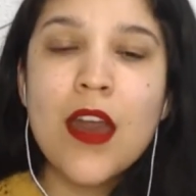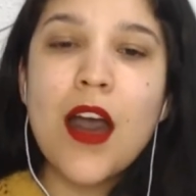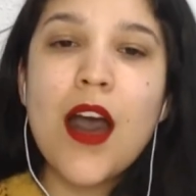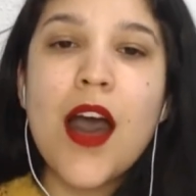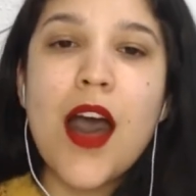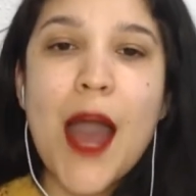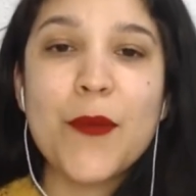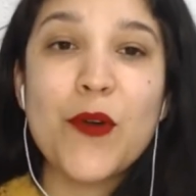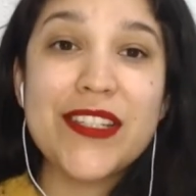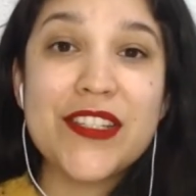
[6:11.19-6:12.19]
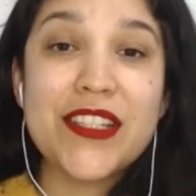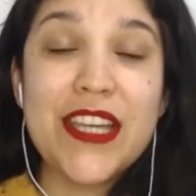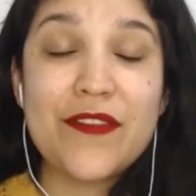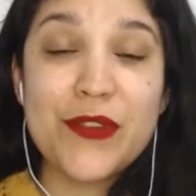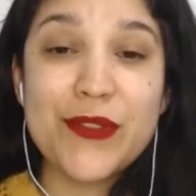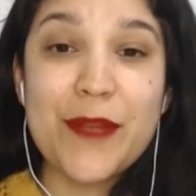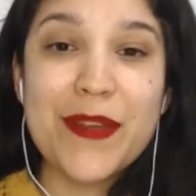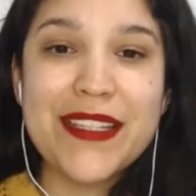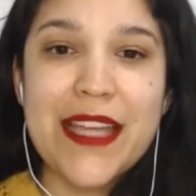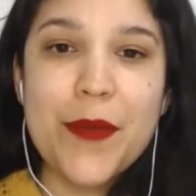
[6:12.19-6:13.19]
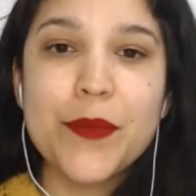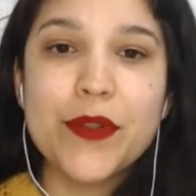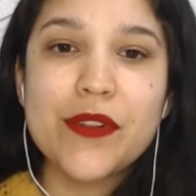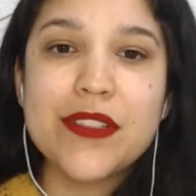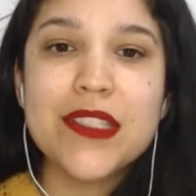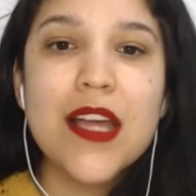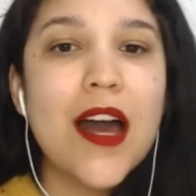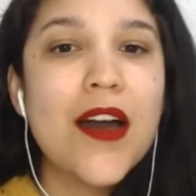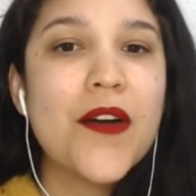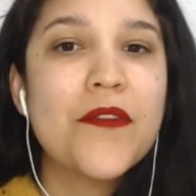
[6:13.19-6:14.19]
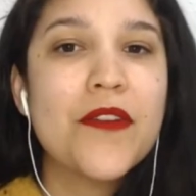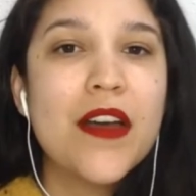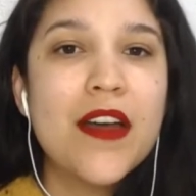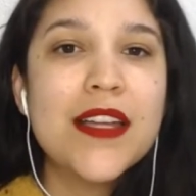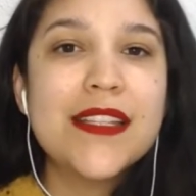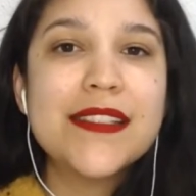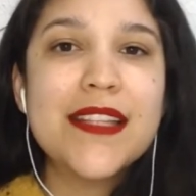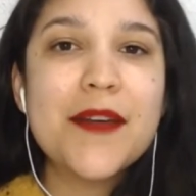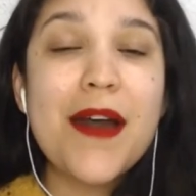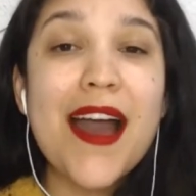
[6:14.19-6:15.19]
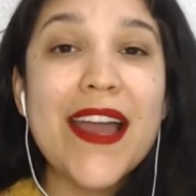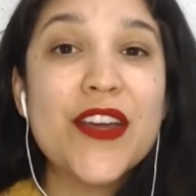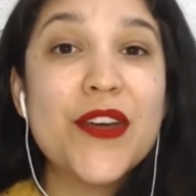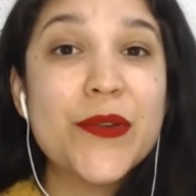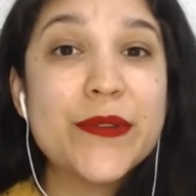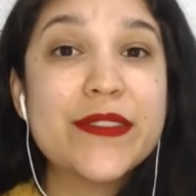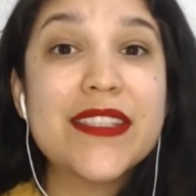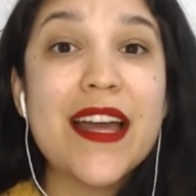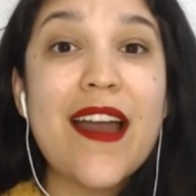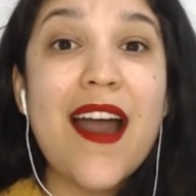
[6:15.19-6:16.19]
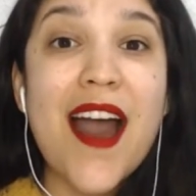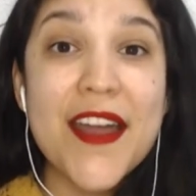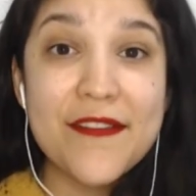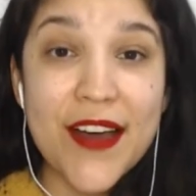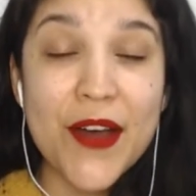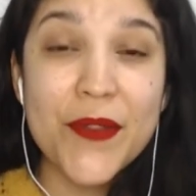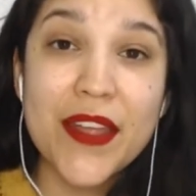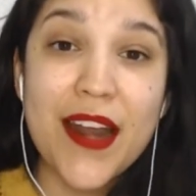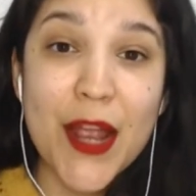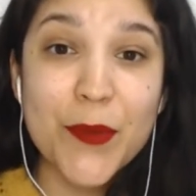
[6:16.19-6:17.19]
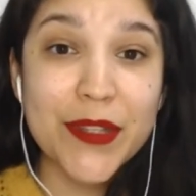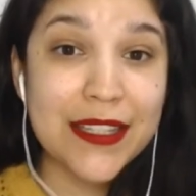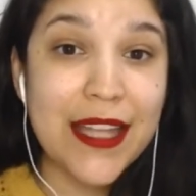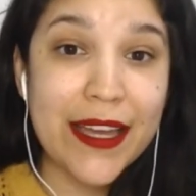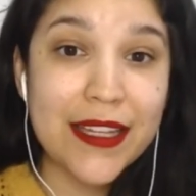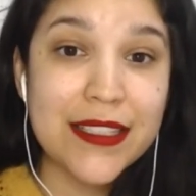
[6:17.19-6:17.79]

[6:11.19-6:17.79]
I'm going to give you some examples of some haikus that I found that I really liked.